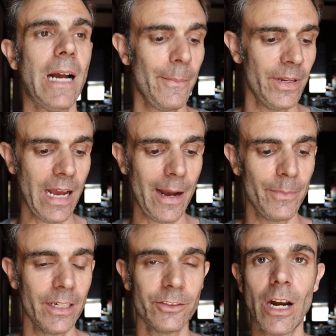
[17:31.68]
I'm in,
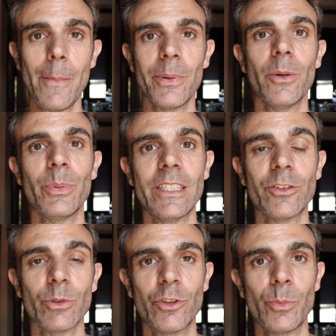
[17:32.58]
I'm in a tropical place,
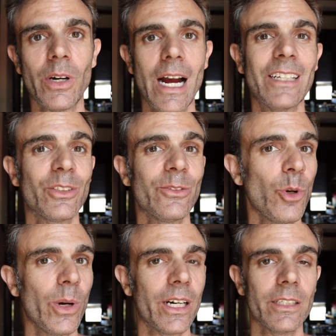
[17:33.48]
so it's super hot, so there's
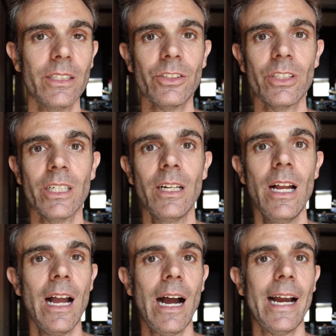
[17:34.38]
no air conditioning.
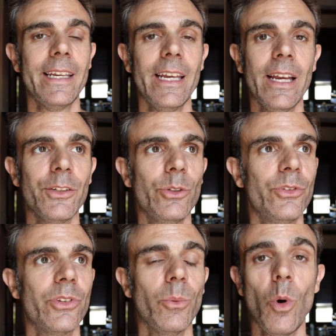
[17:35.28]
I can't
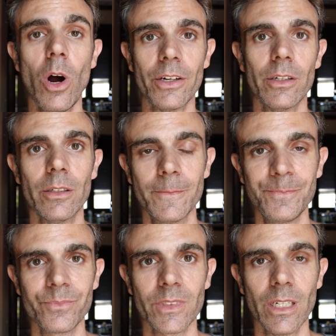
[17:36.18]
use the water
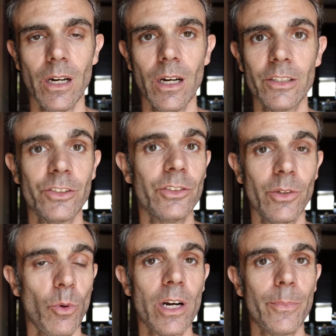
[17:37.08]
because uh,
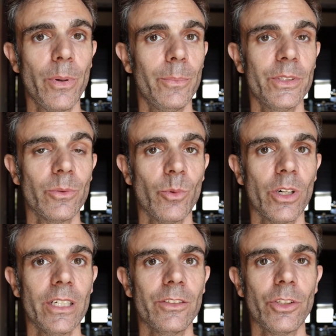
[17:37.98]
the water pump isn't
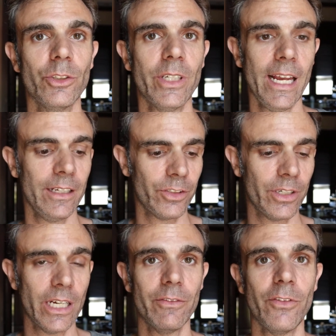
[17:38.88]
working. So you can't
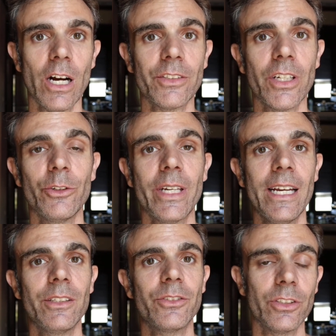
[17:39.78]
turn on a faucet, you
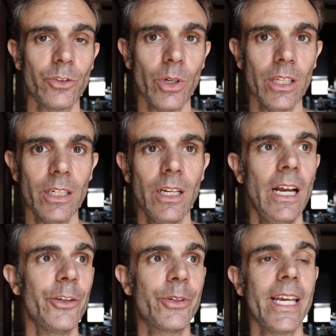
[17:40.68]
can't use the toilet,
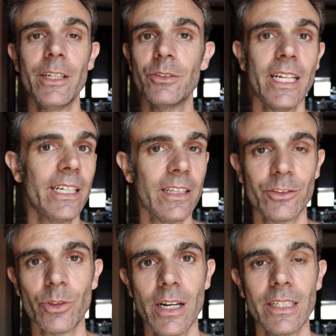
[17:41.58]
you can't use any
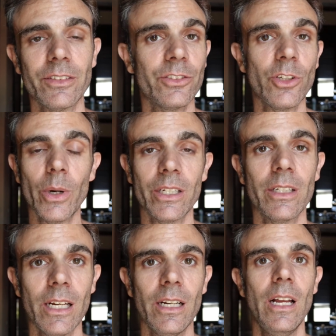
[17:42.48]
electronics, there's no
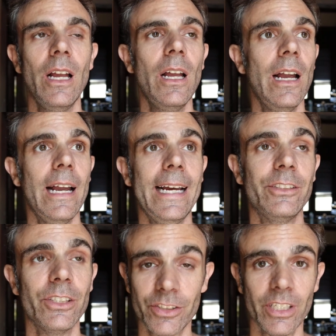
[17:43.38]
internet, and
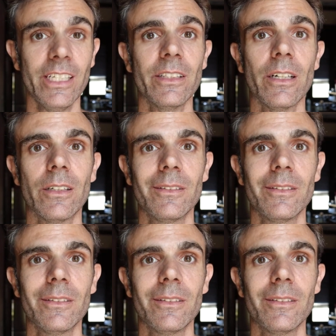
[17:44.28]
you're just sitting there.